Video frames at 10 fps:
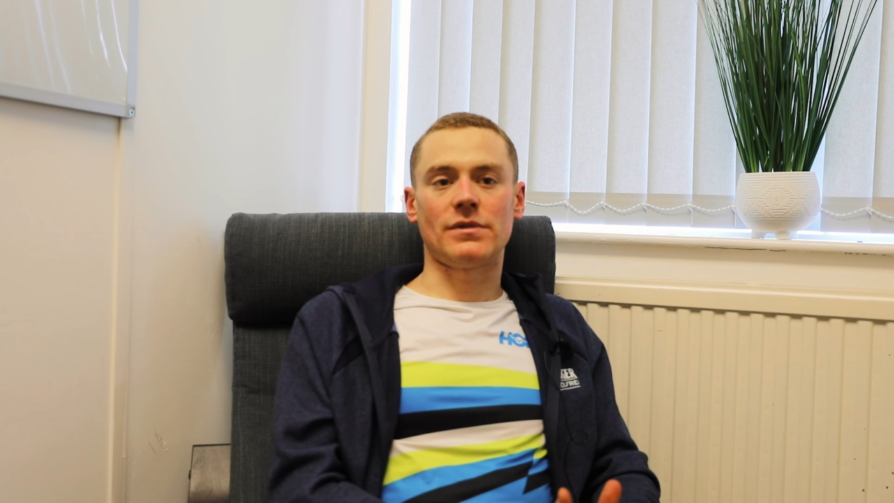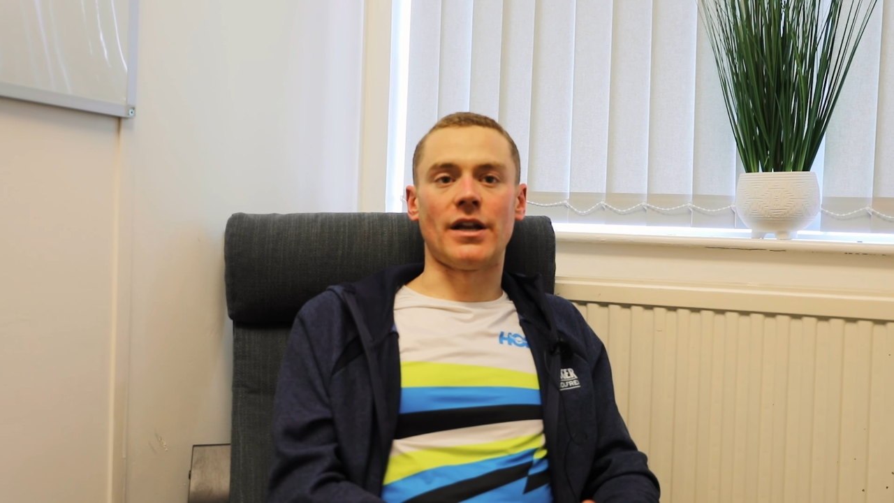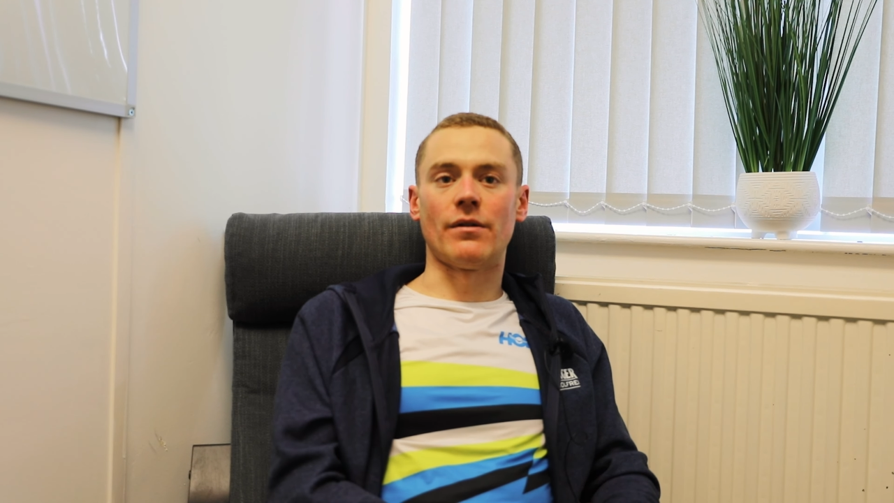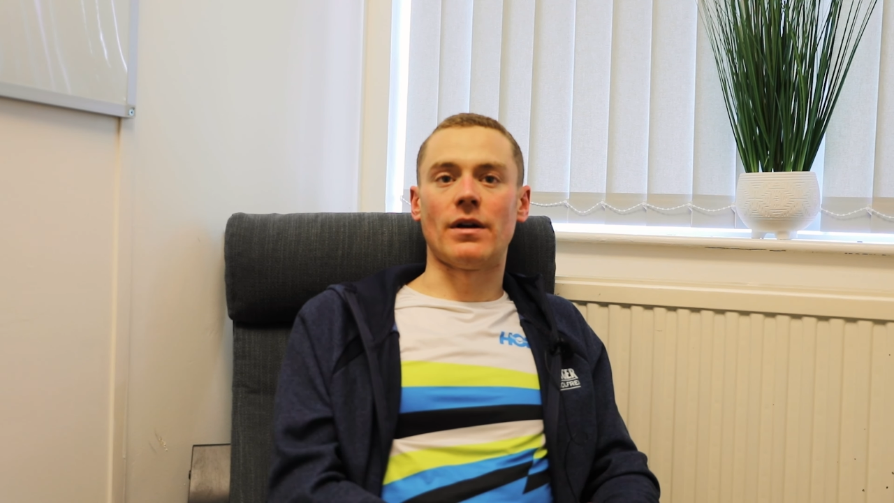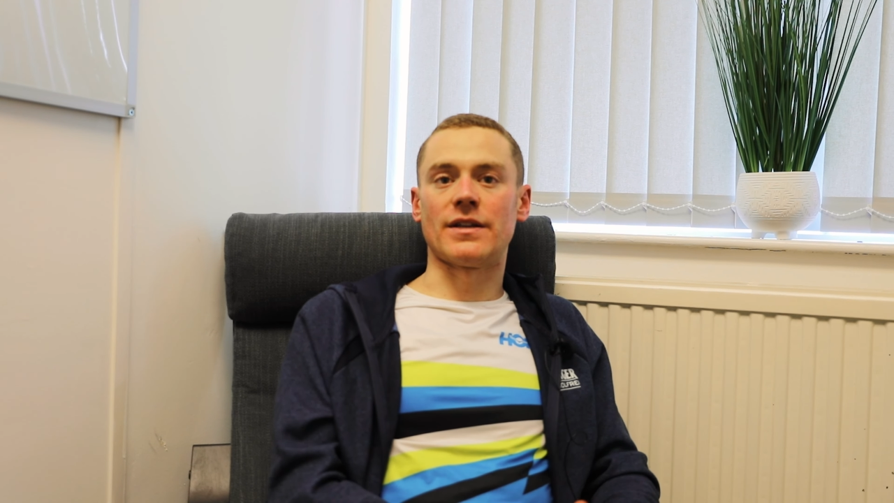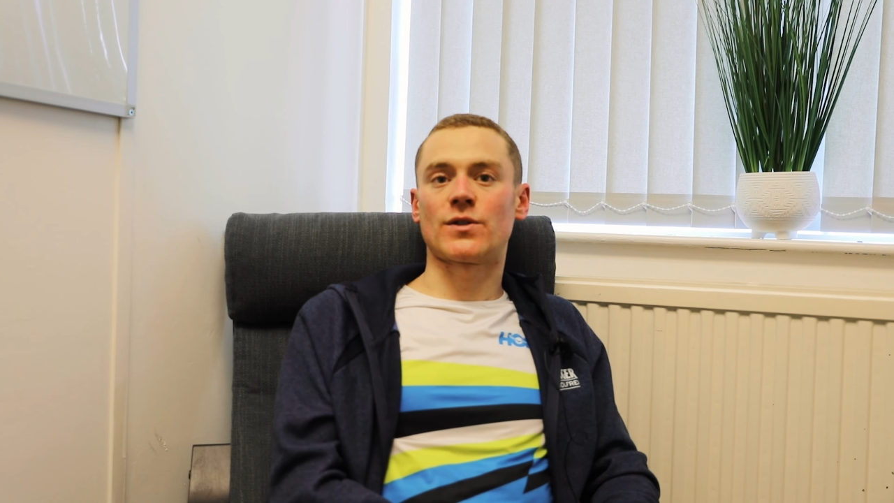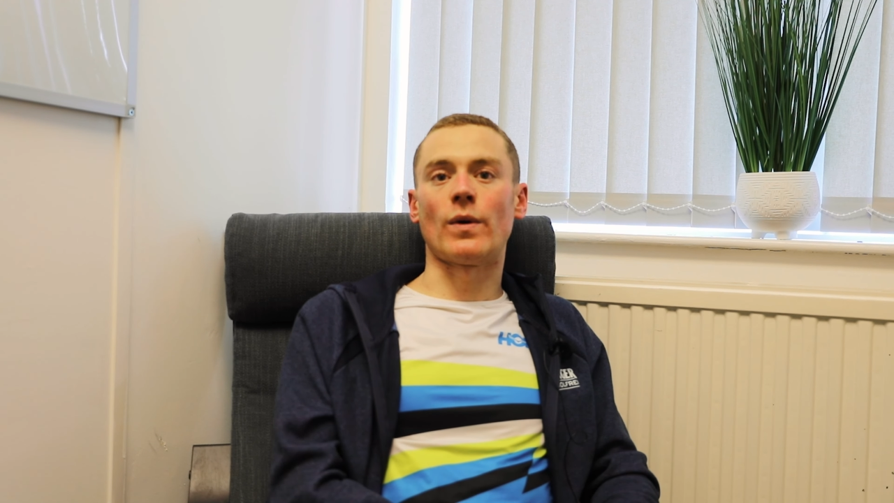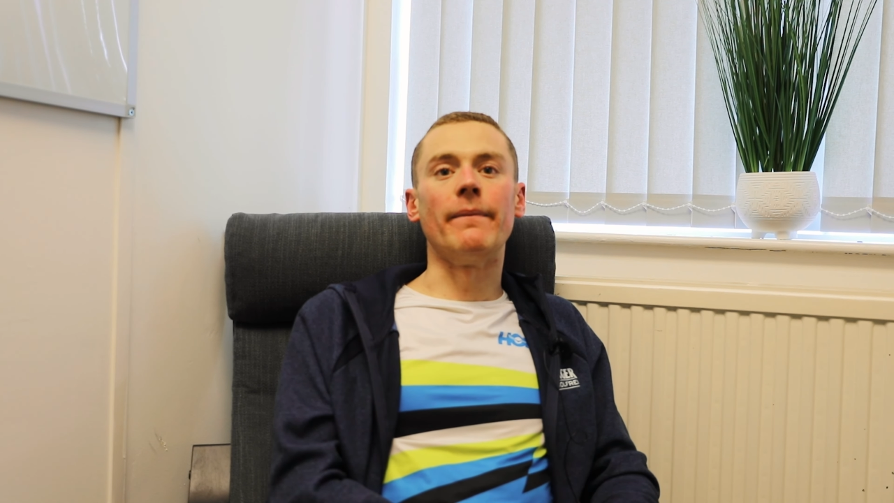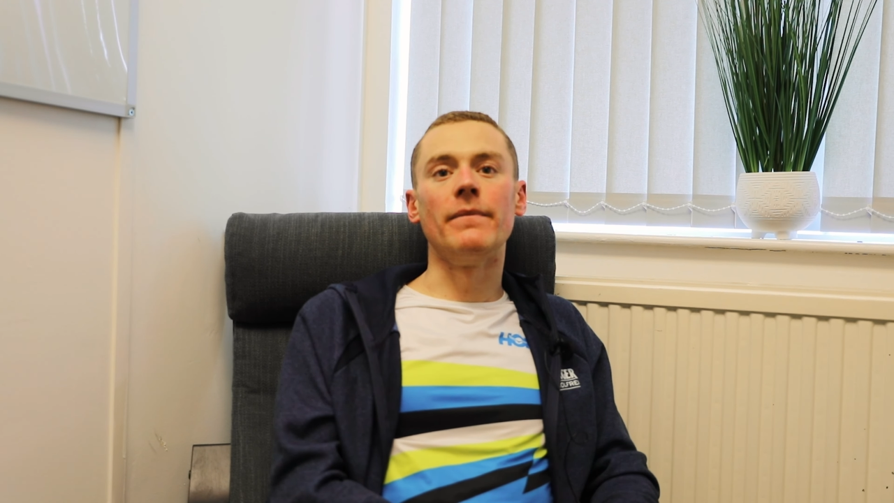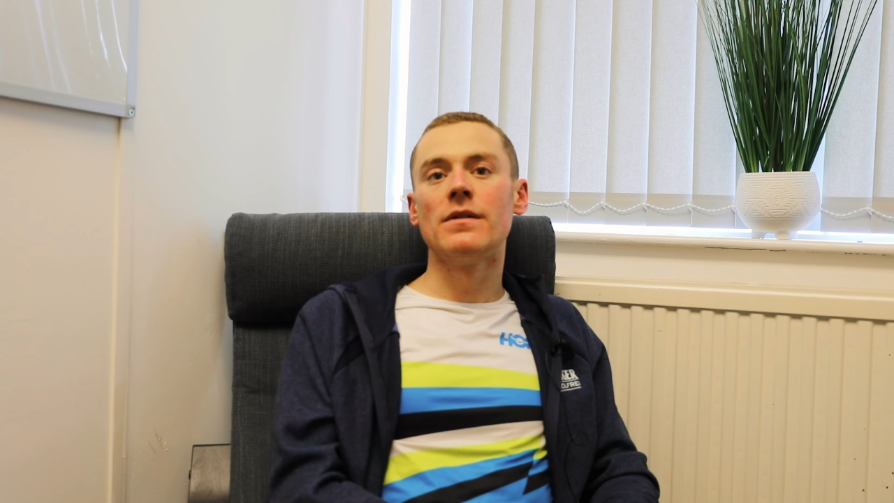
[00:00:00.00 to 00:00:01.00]
a
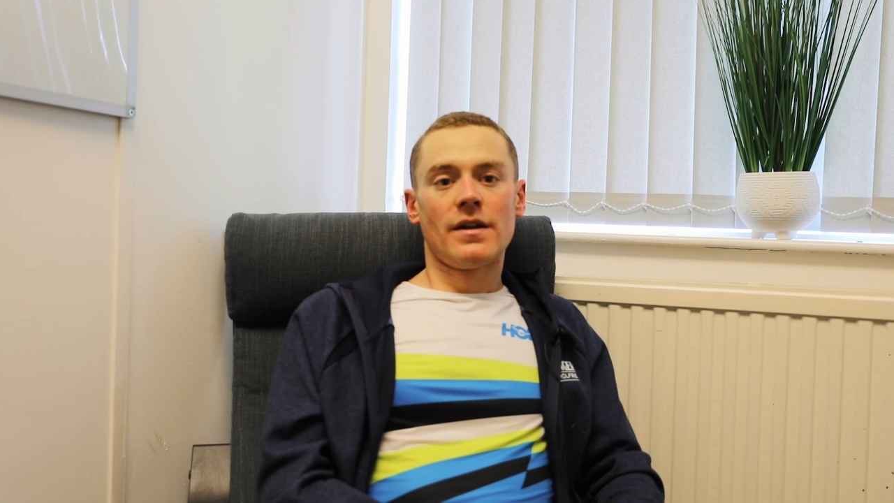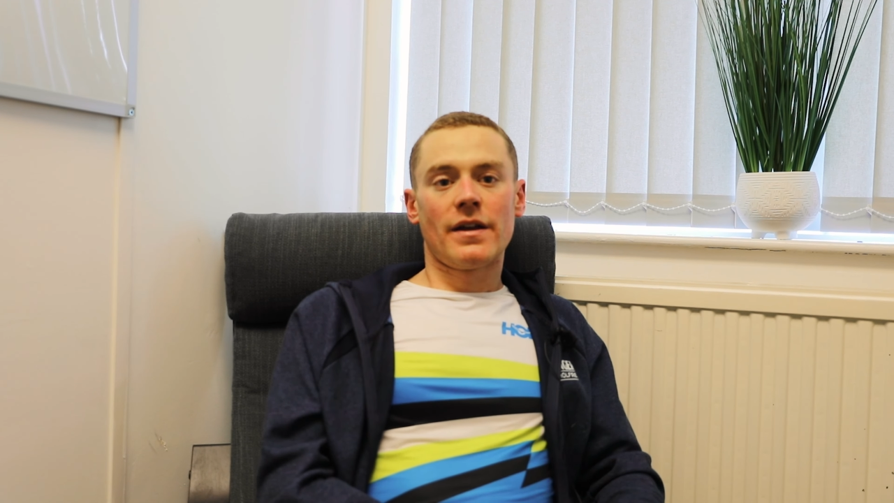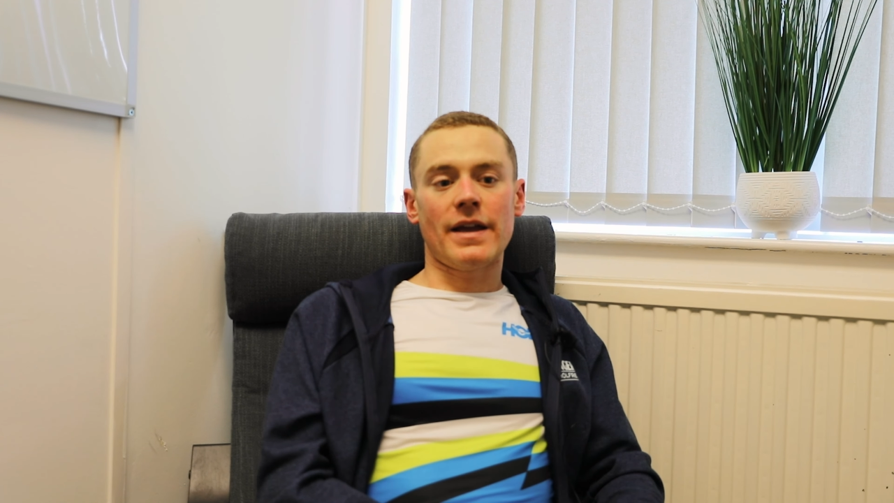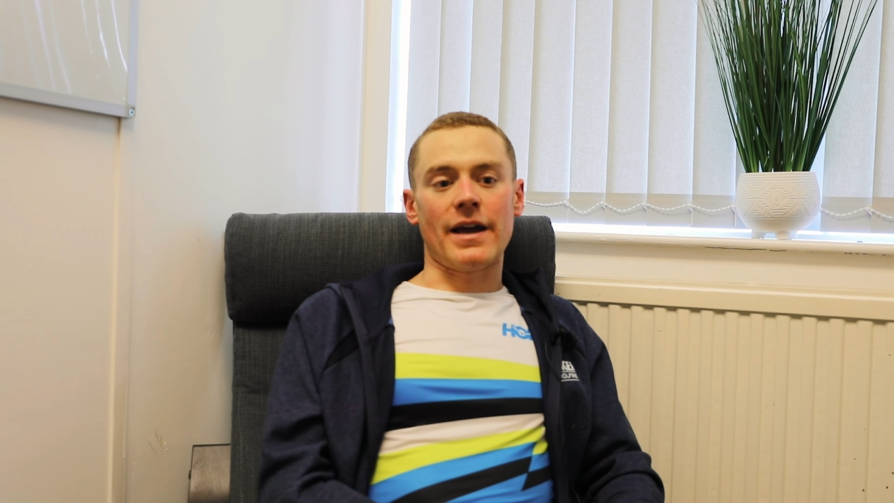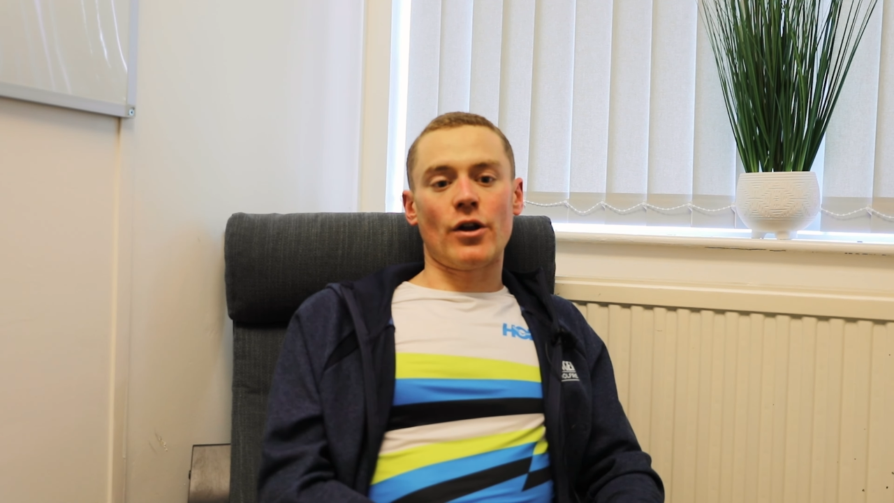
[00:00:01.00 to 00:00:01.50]
swim. Yeah,